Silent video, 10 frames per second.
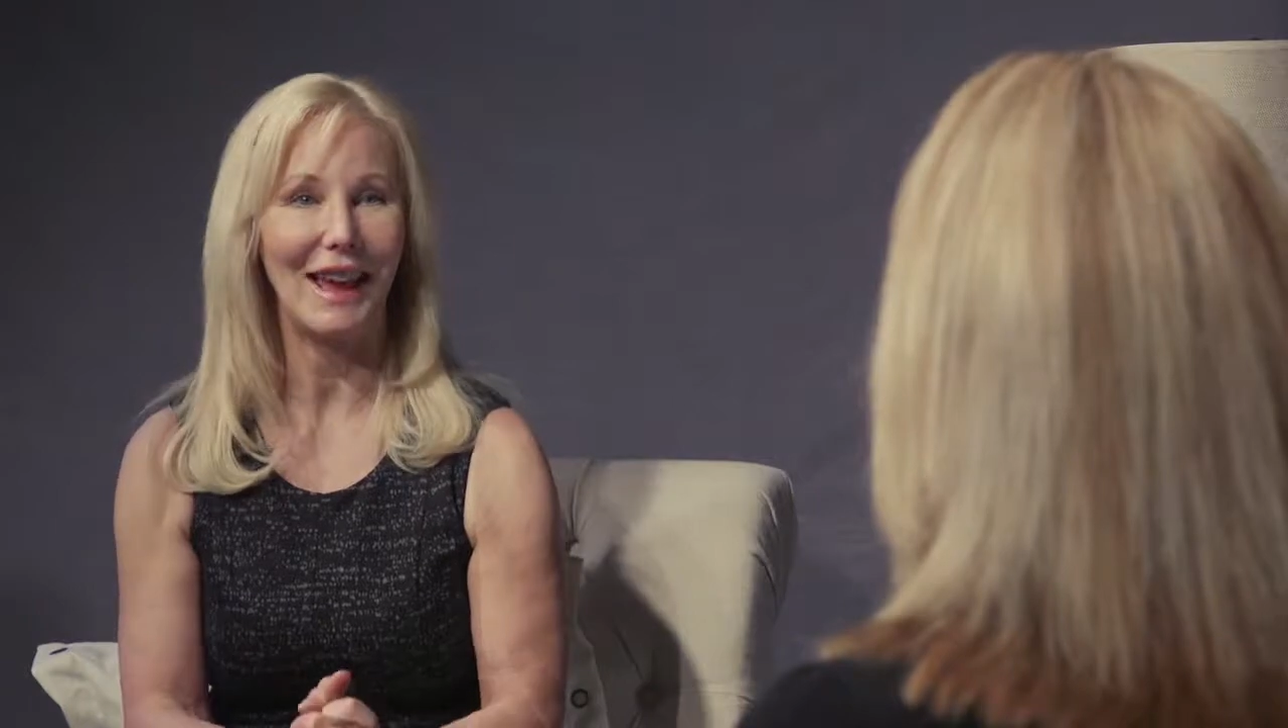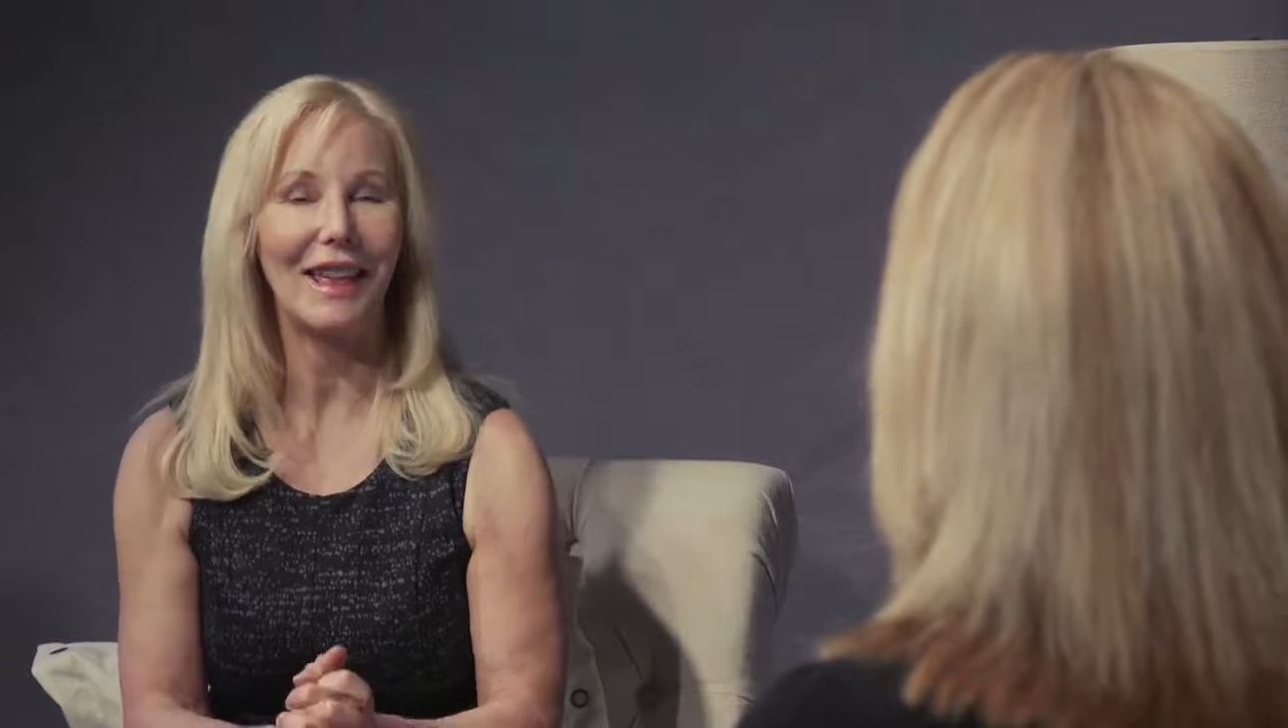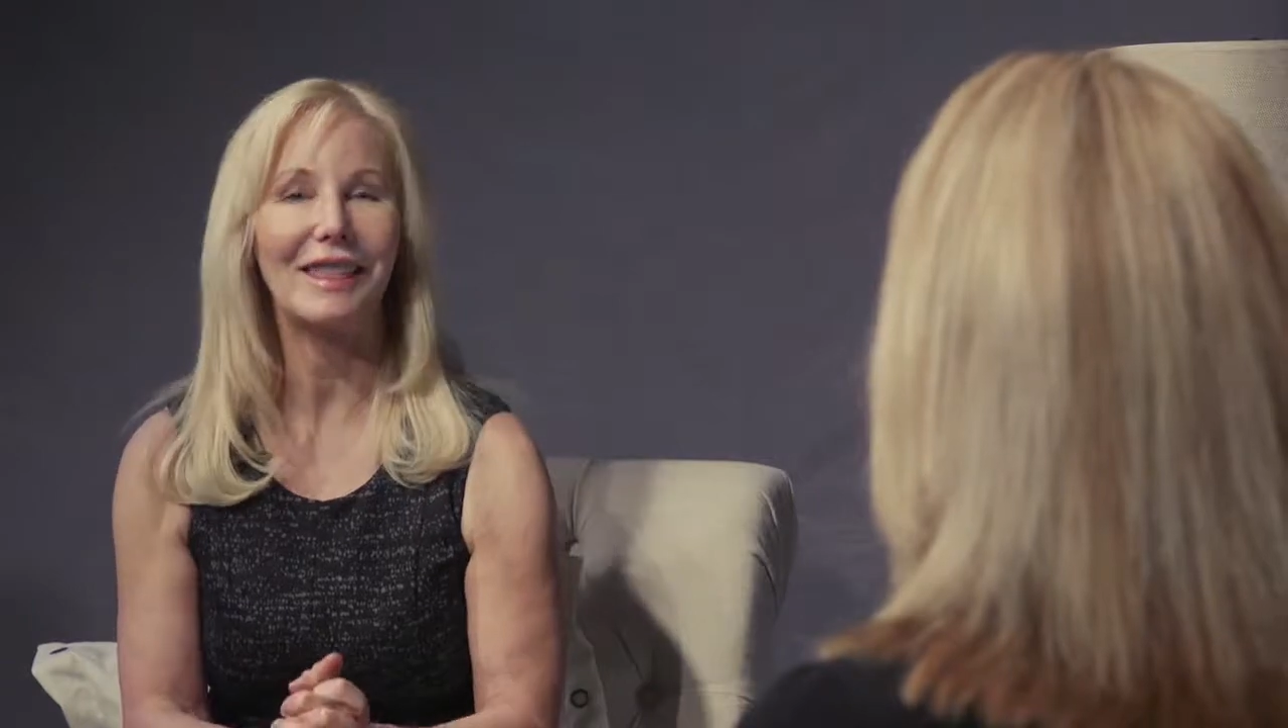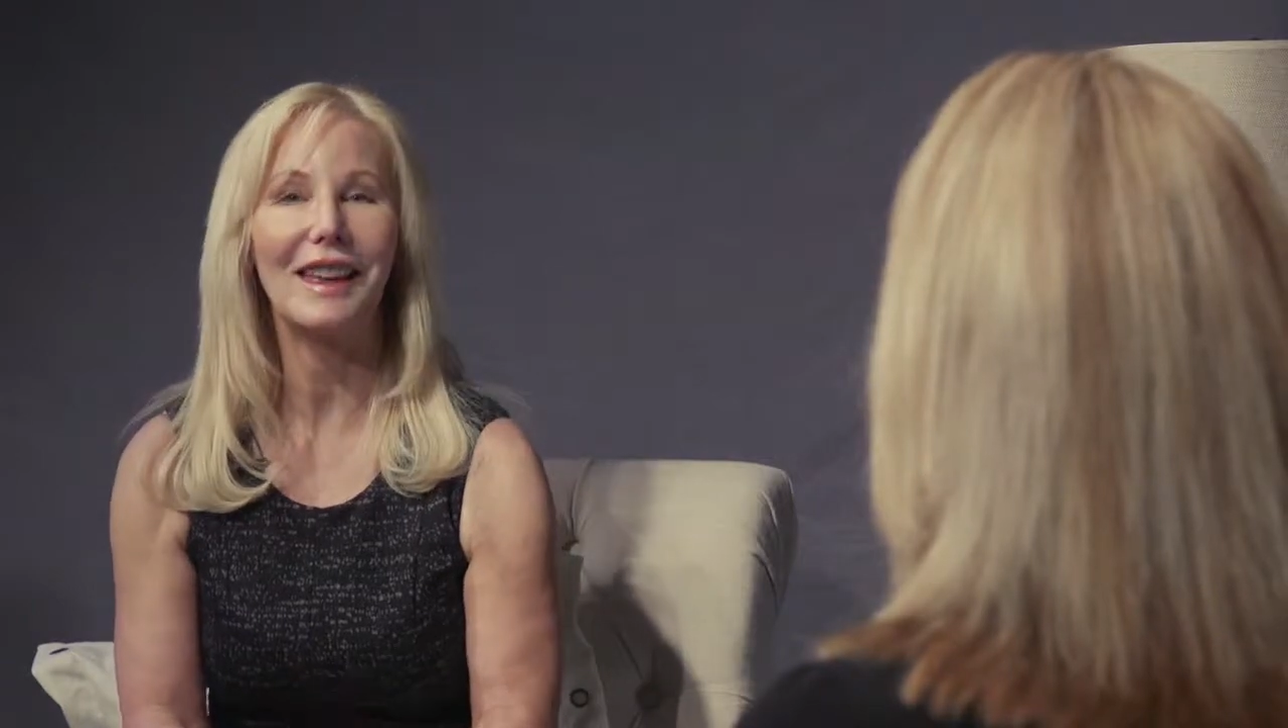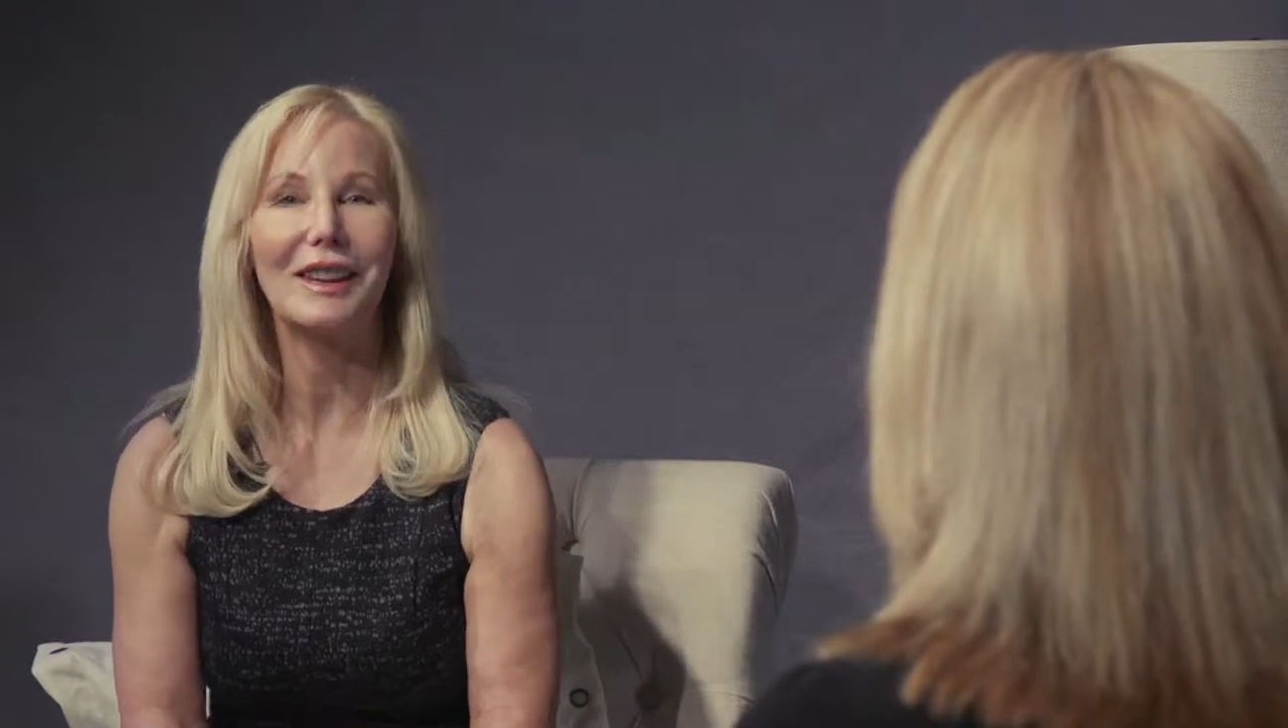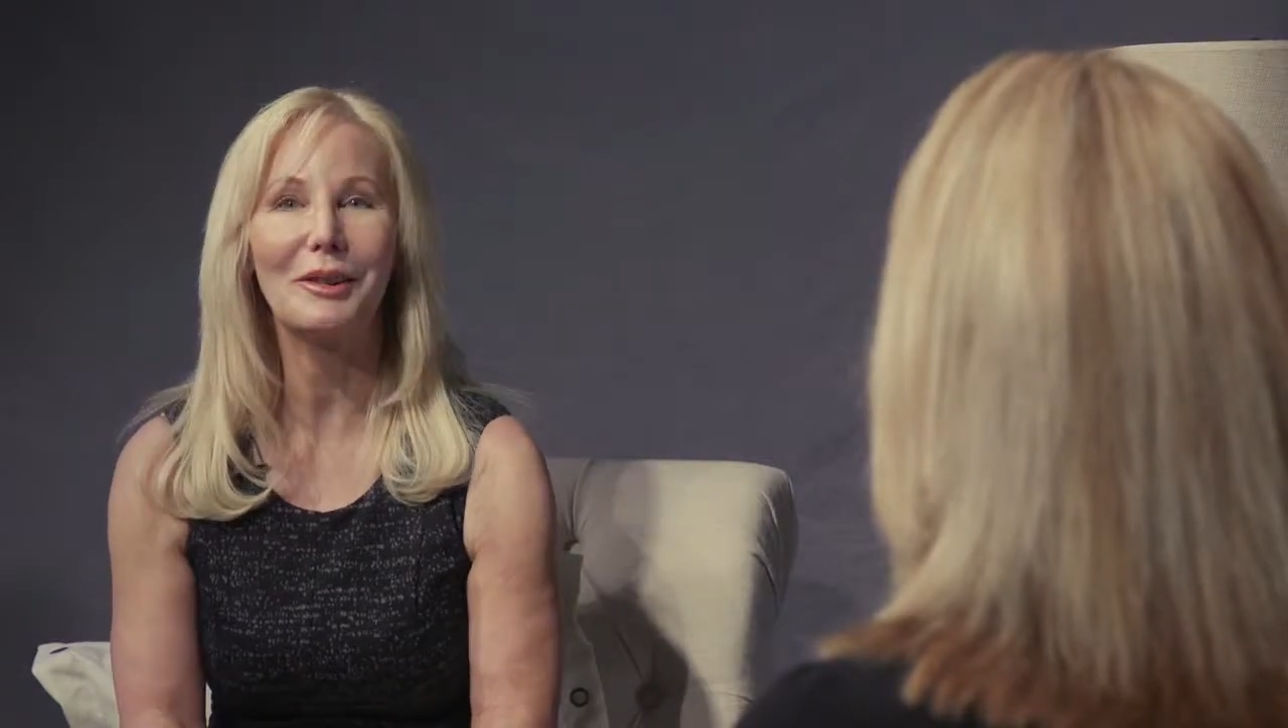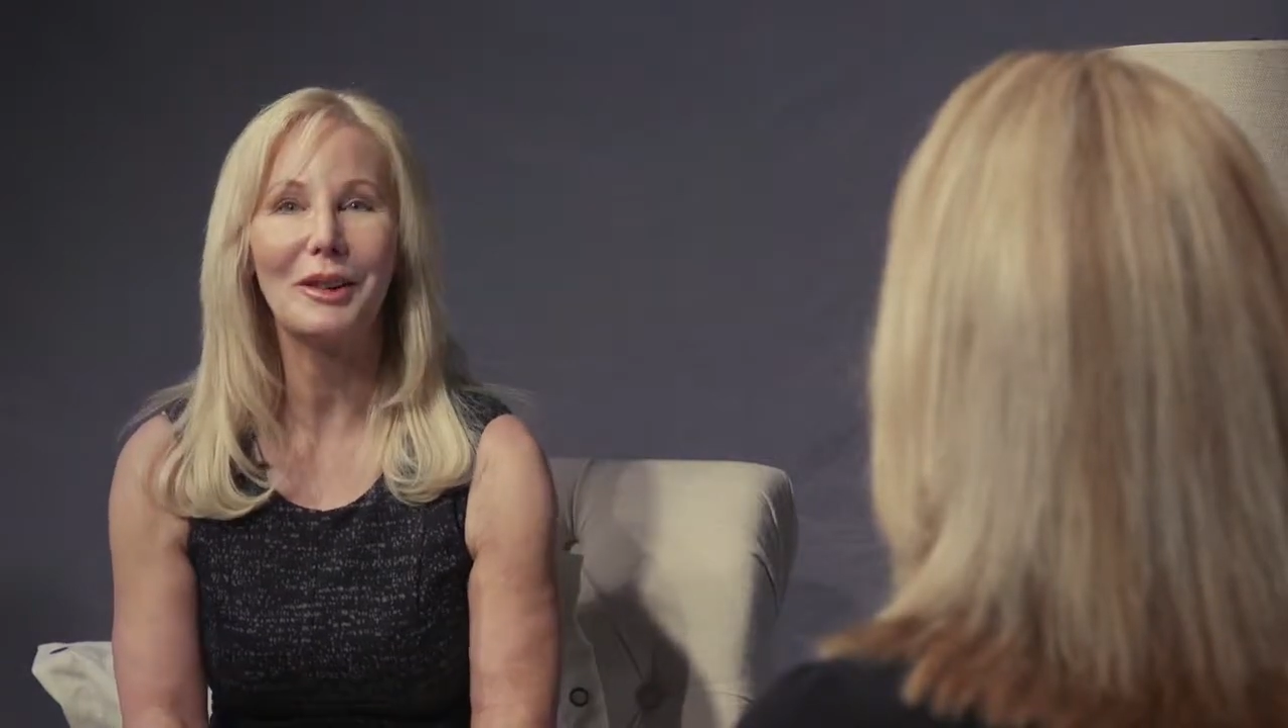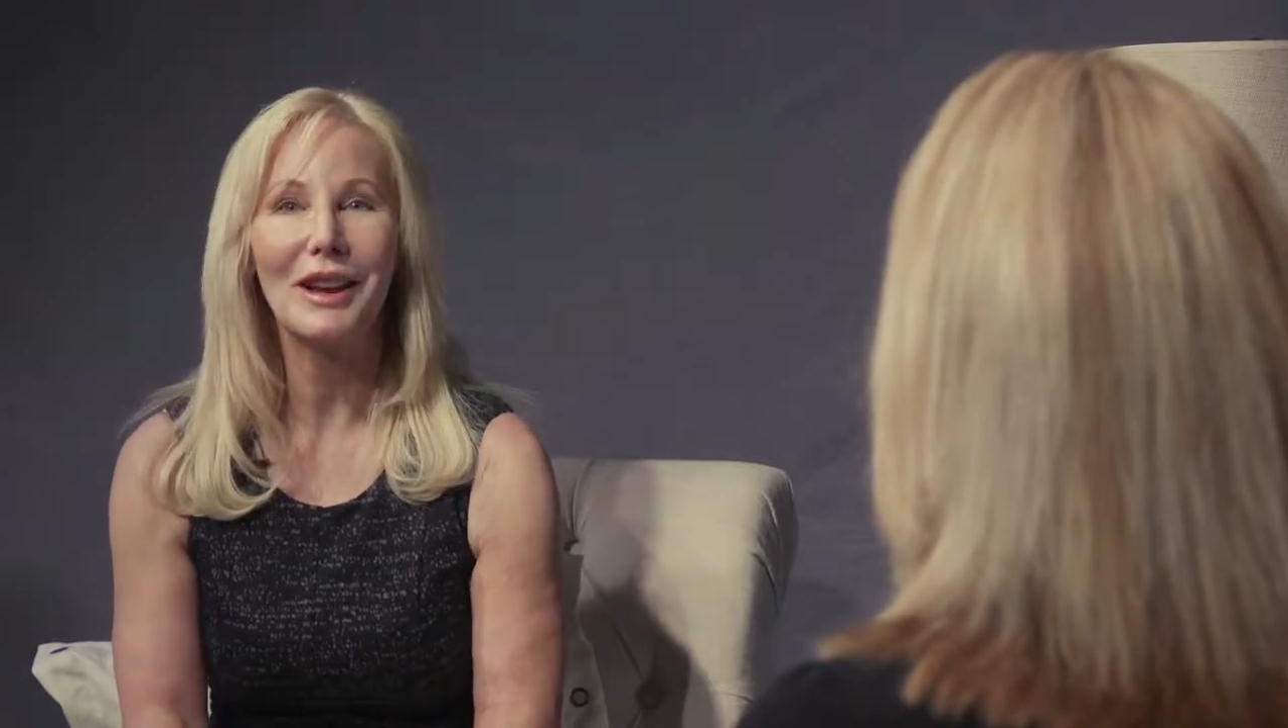that. Thank you.